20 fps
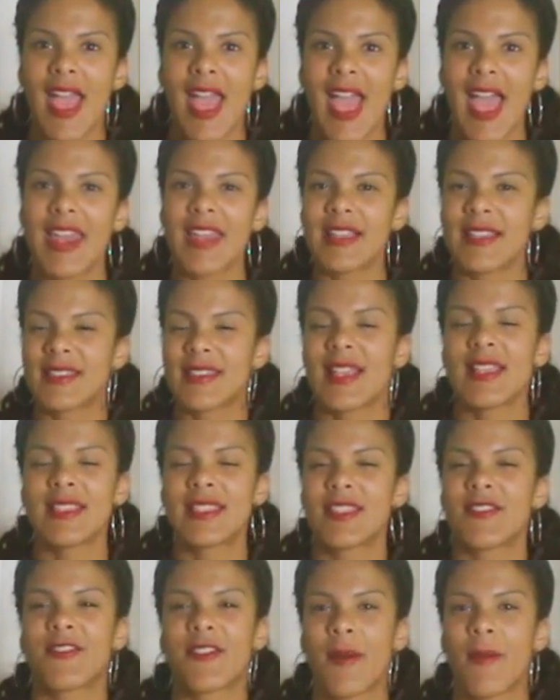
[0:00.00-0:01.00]
and a
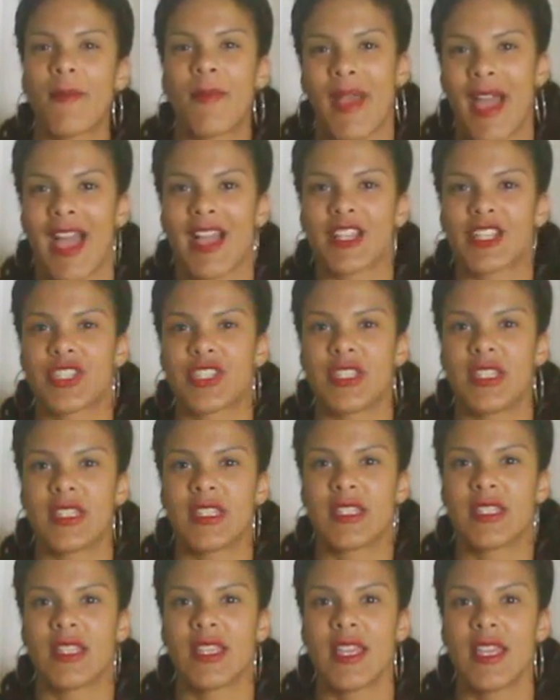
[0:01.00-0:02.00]
sense of
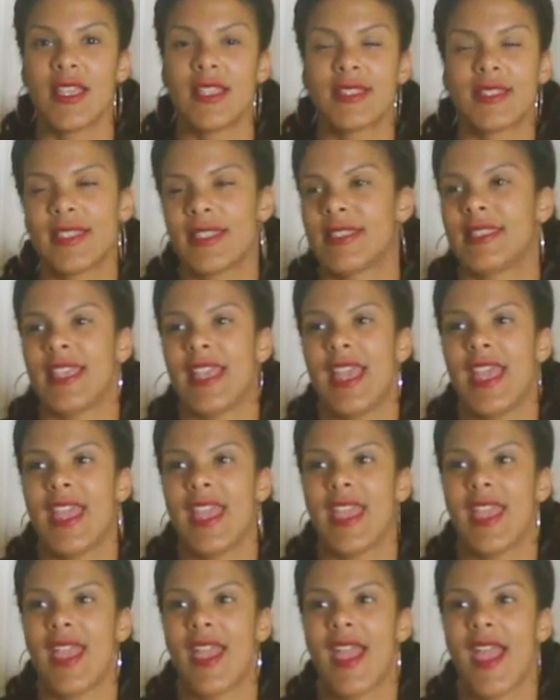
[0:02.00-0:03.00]
compassion to
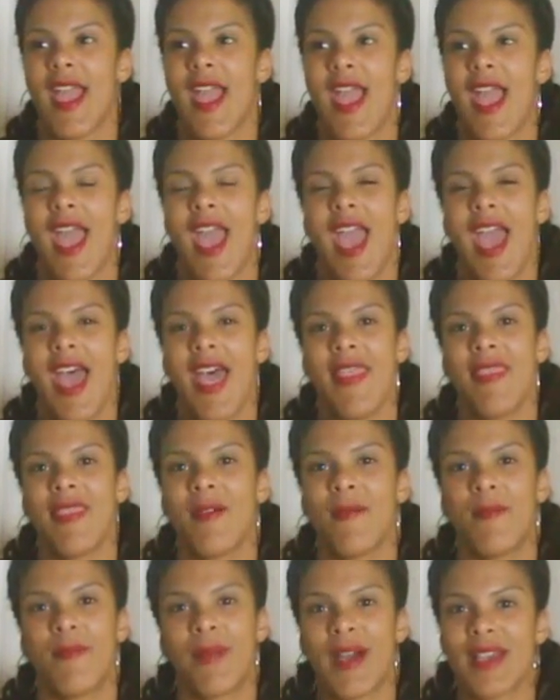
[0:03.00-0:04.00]
say, and
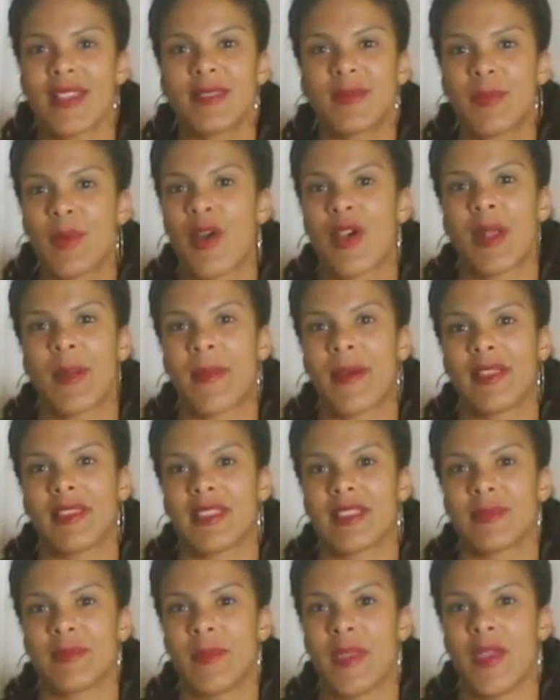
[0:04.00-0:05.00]
the best part about
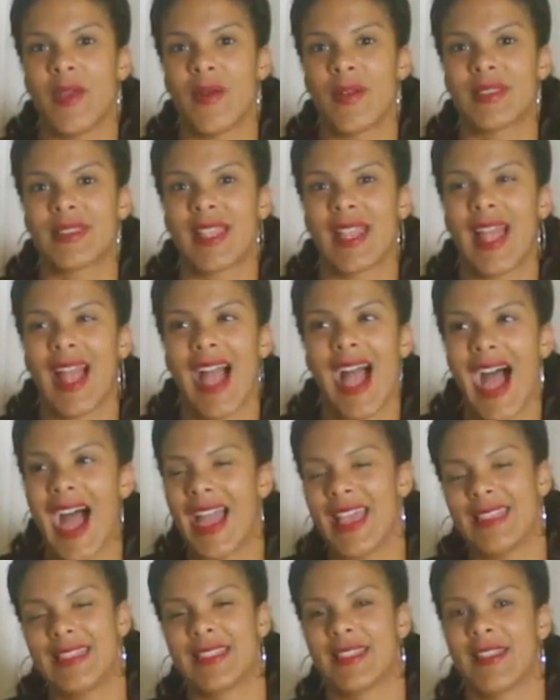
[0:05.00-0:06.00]
this meal is that
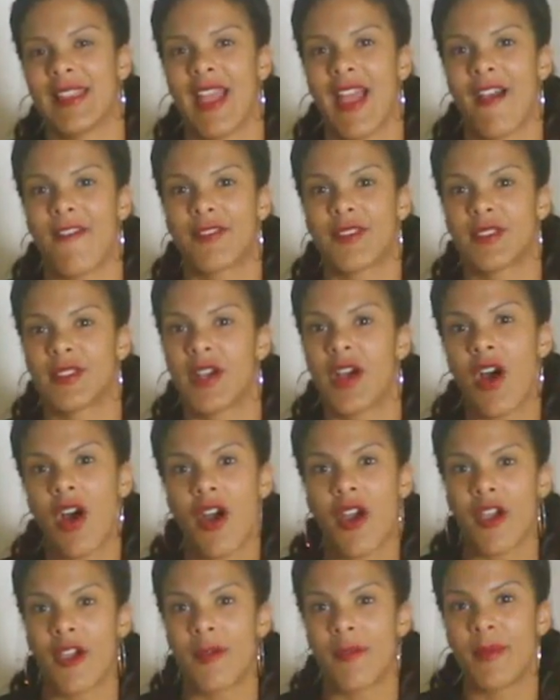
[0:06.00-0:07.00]
I didn't have to
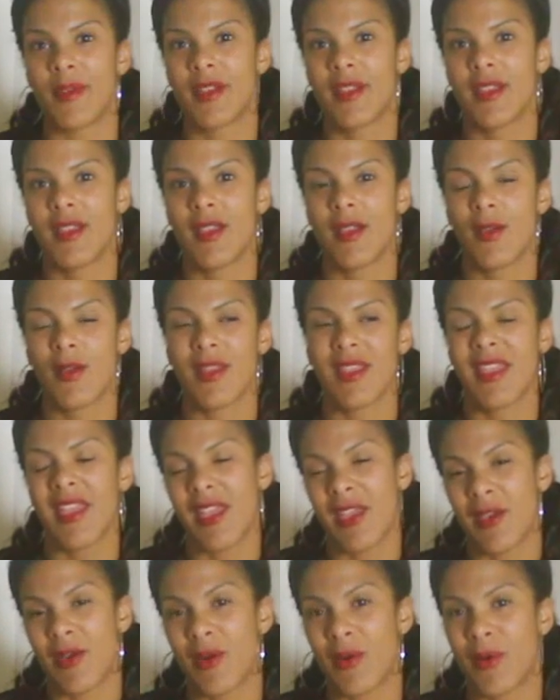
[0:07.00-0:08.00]
harm,
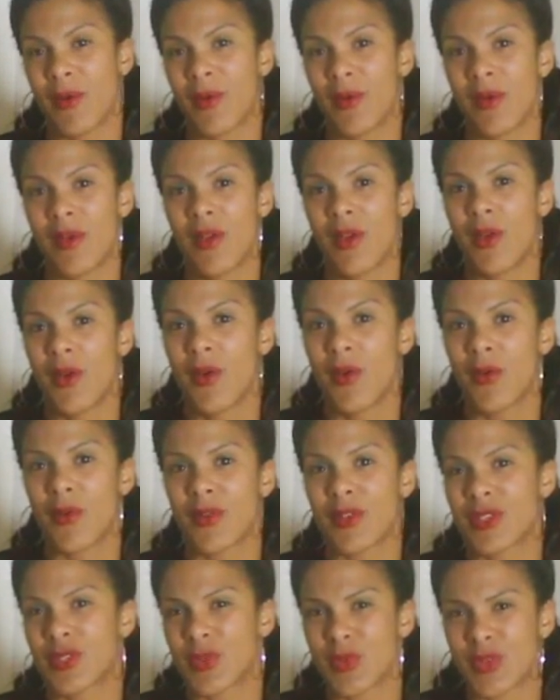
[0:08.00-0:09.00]
kill,
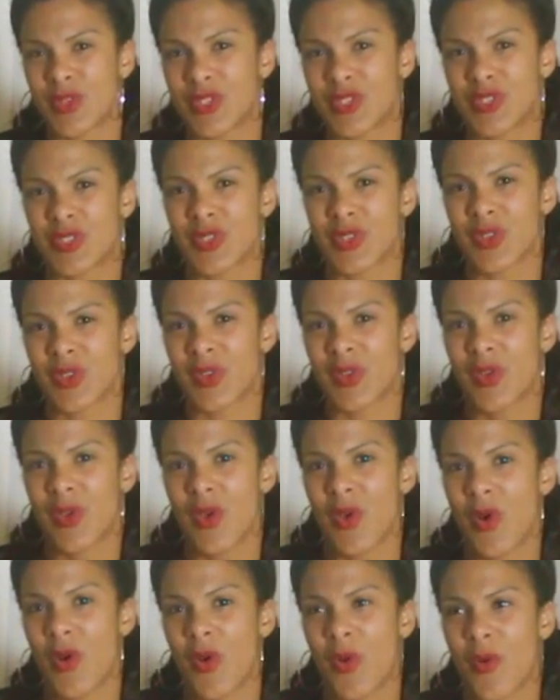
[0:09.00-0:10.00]
or torture,
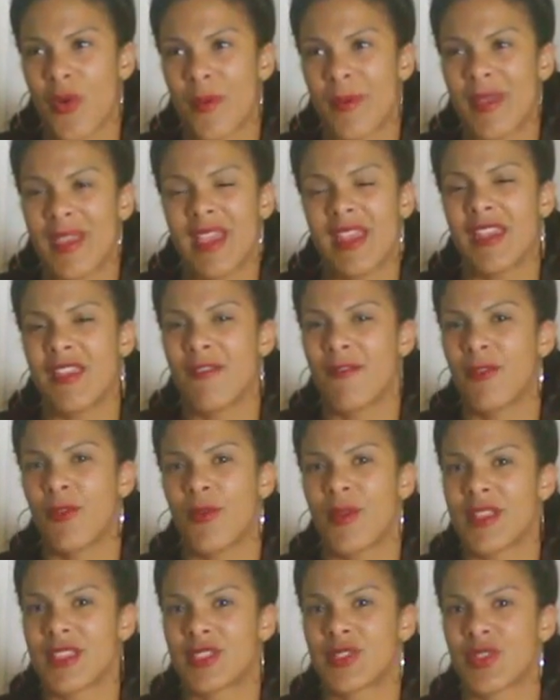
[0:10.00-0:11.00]
or be an
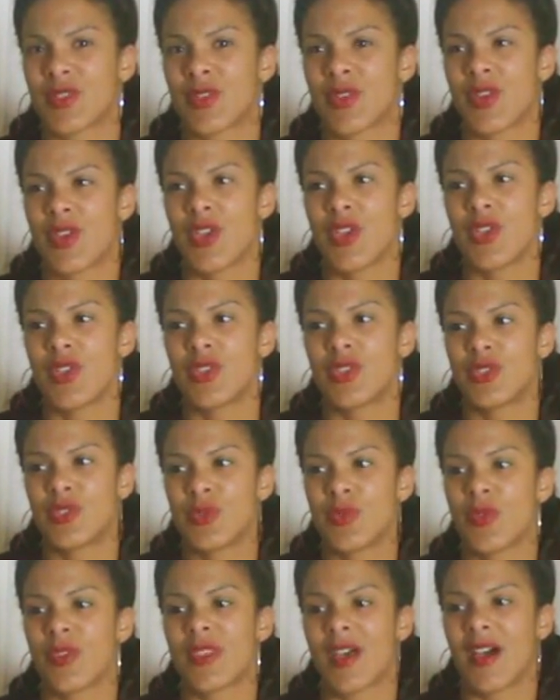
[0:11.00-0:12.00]
influencer
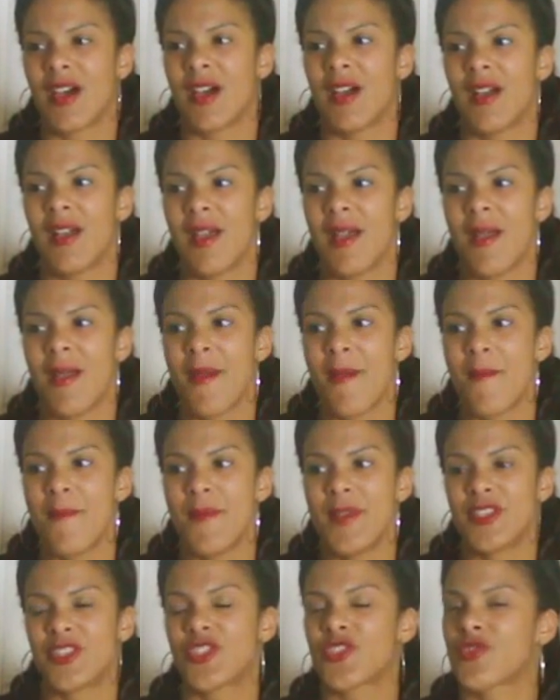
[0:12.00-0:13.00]
to the
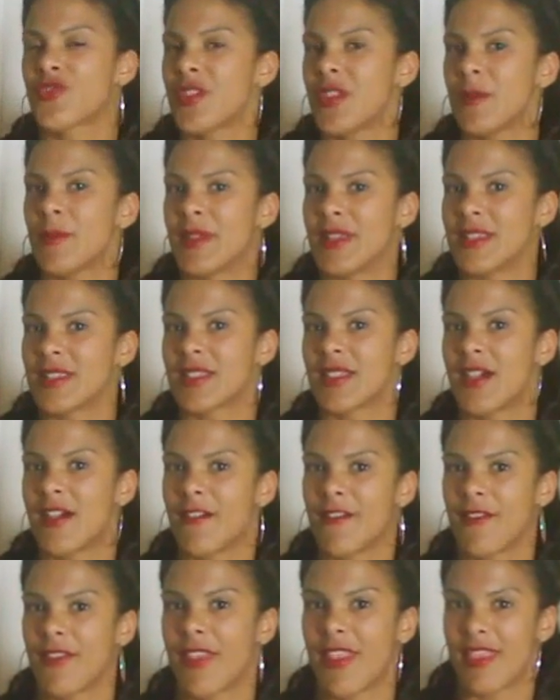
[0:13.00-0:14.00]
mistreatment
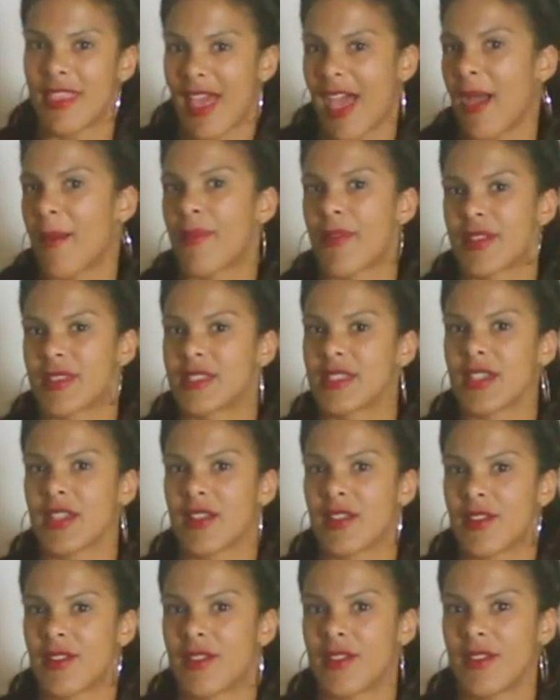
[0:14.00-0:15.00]
of that
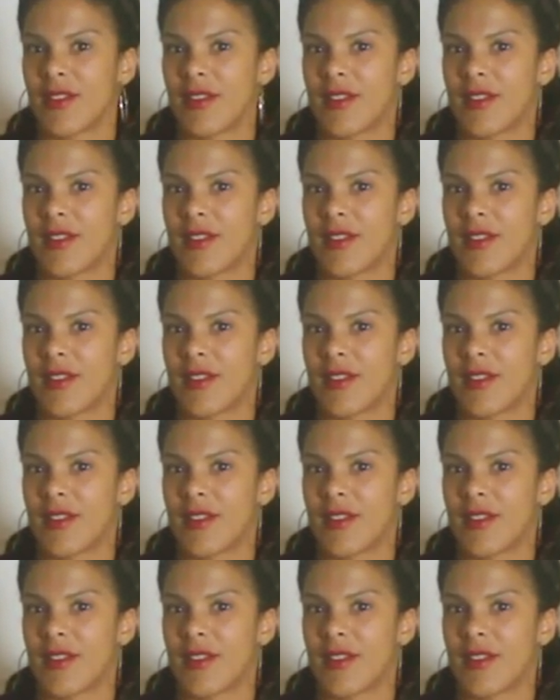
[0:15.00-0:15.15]
particular